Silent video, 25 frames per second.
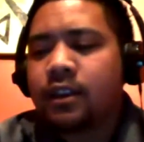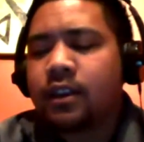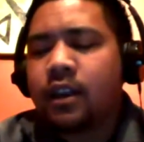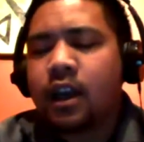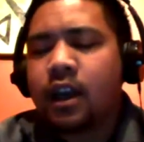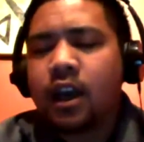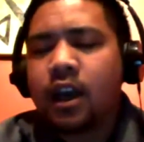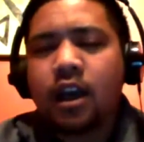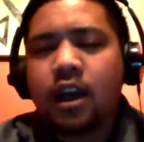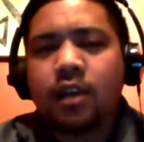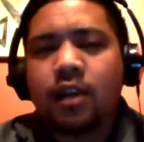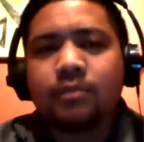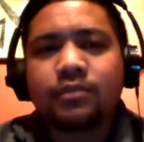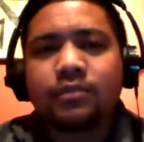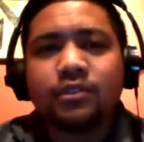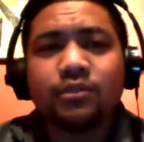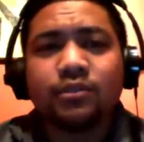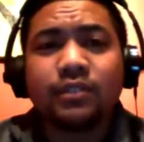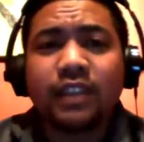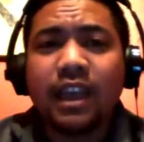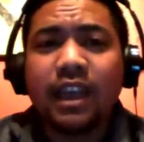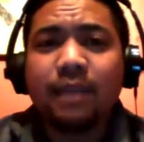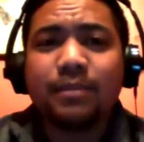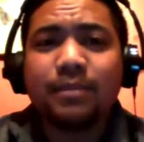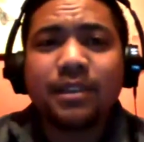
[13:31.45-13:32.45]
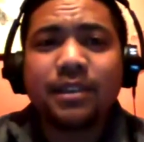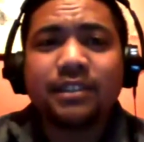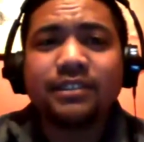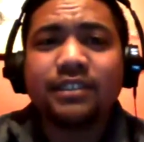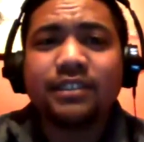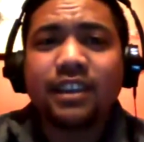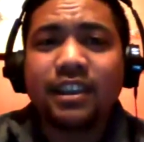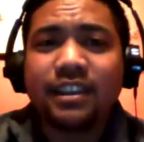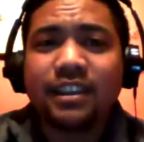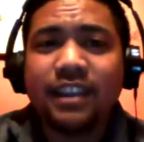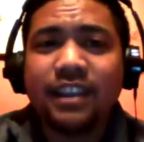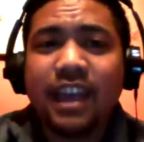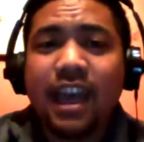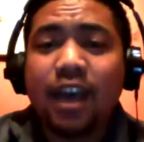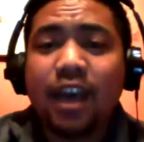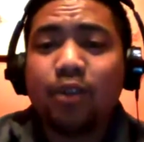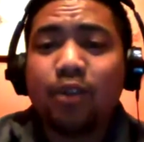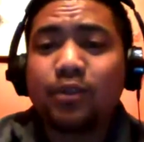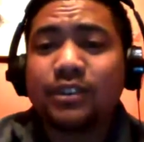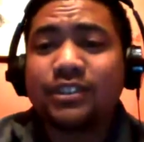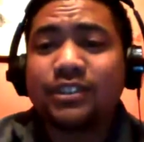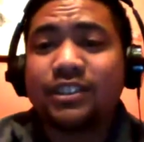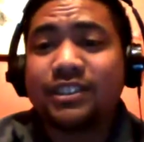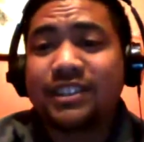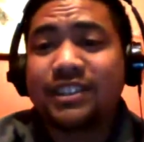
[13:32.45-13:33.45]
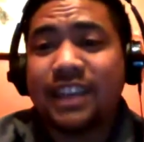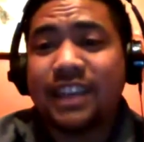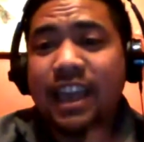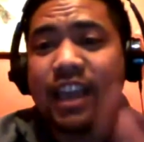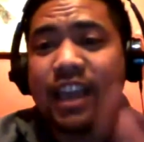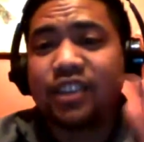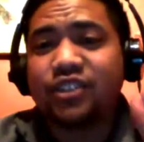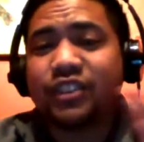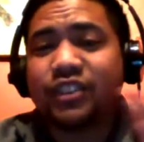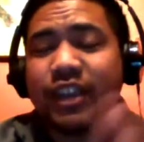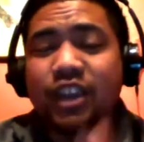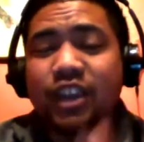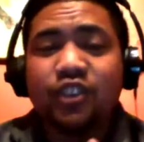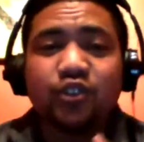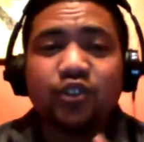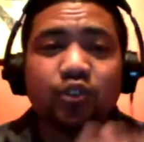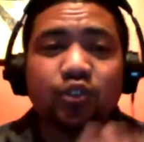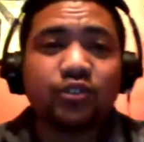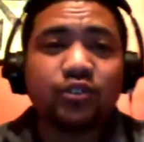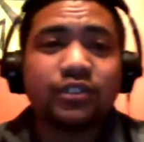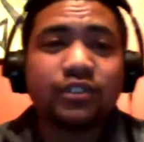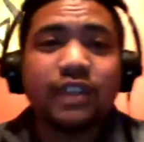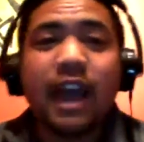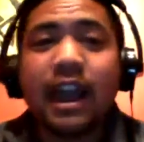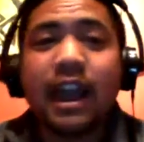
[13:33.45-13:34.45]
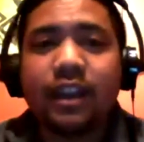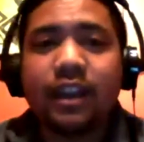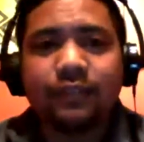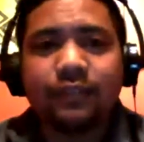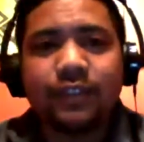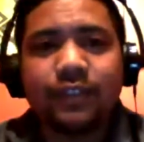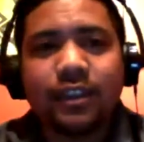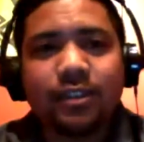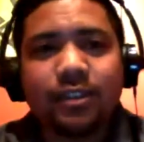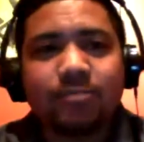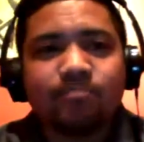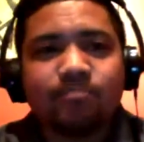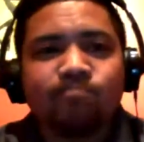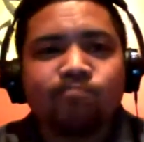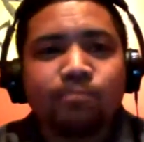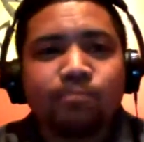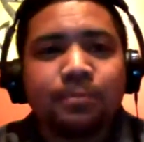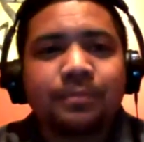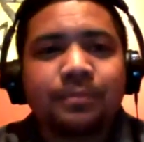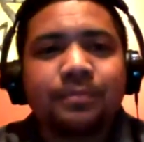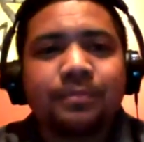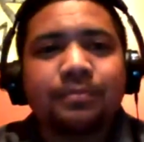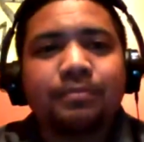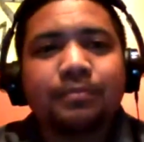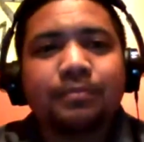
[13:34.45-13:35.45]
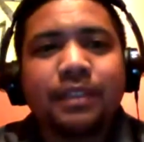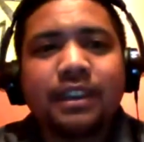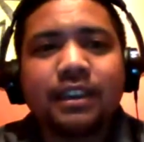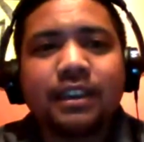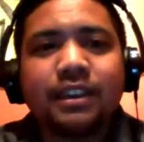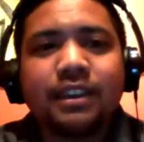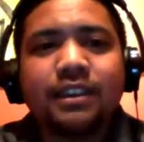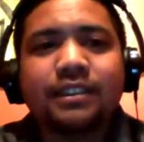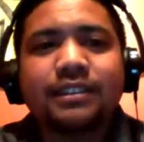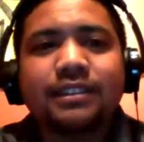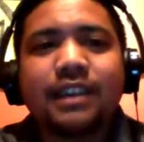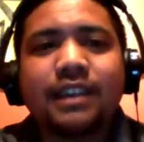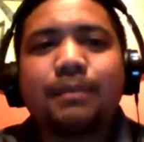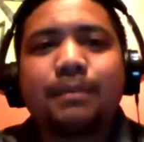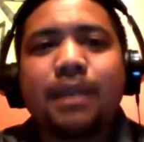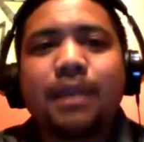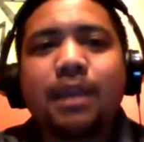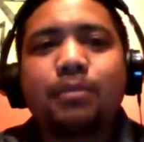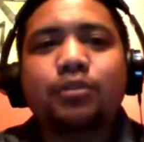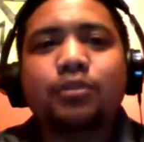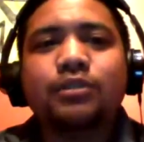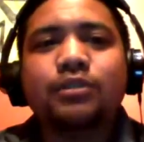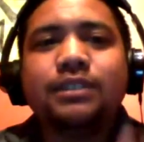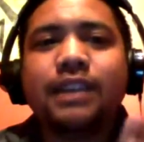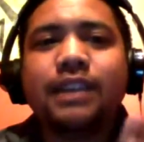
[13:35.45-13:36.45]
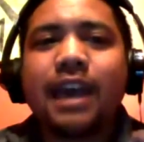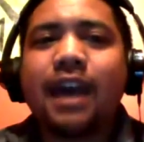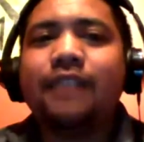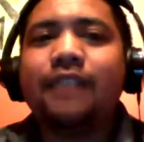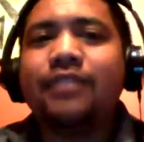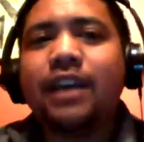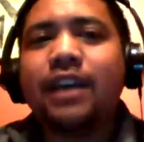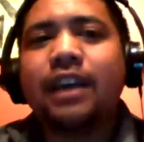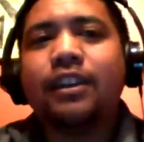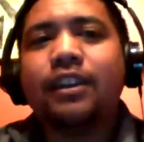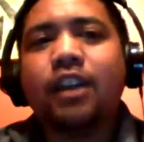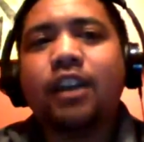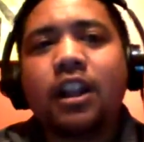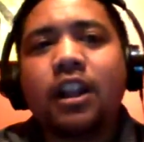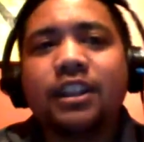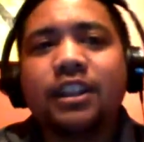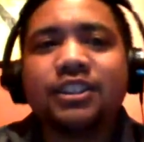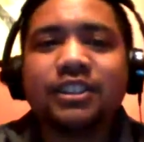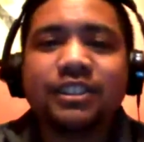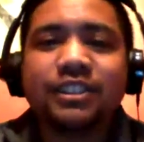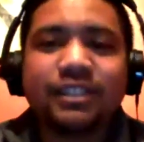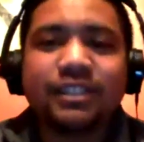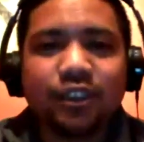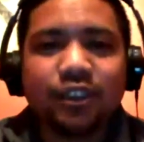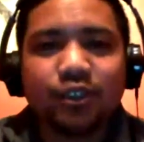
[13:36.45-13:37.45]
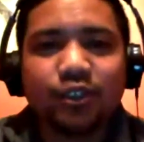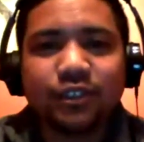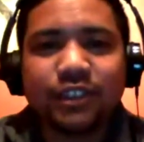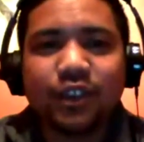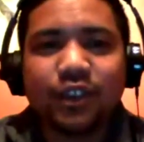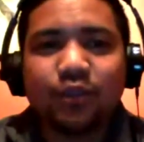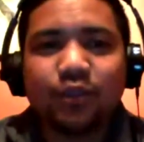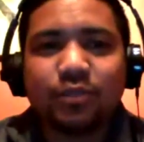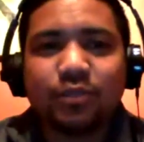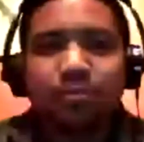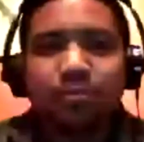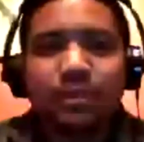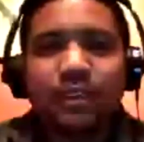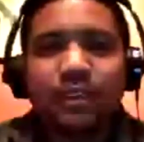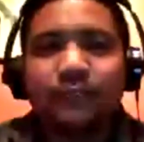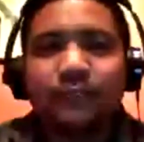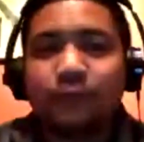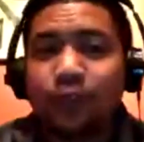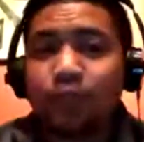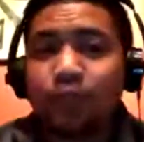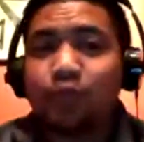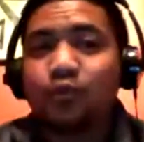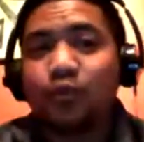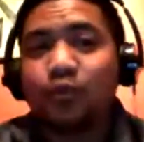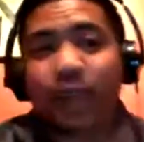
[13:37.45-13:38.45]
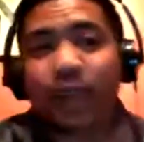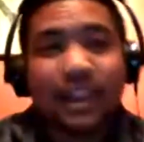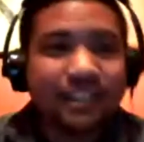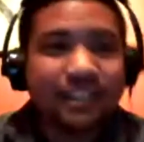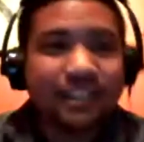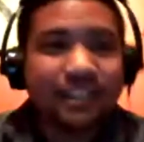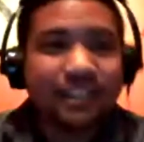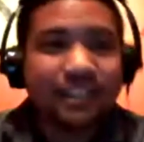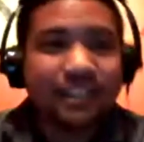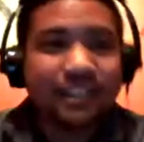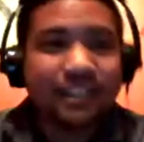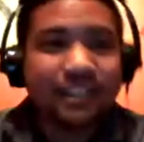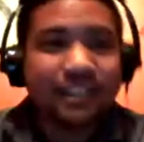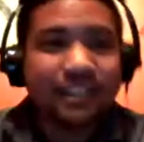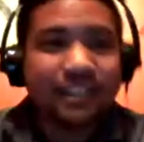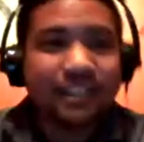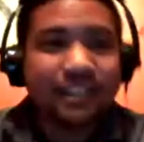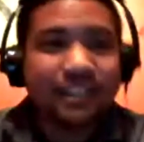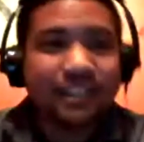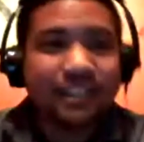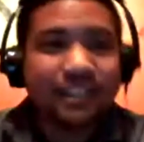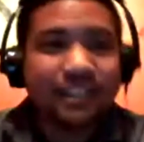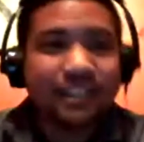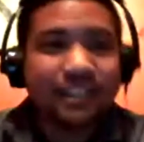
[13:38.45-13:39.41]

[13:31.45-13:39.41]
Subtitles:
So with that being said, yeah, it was just the educational side of it, because I'm able to have that knowledge and skill set with me for the rest of my life.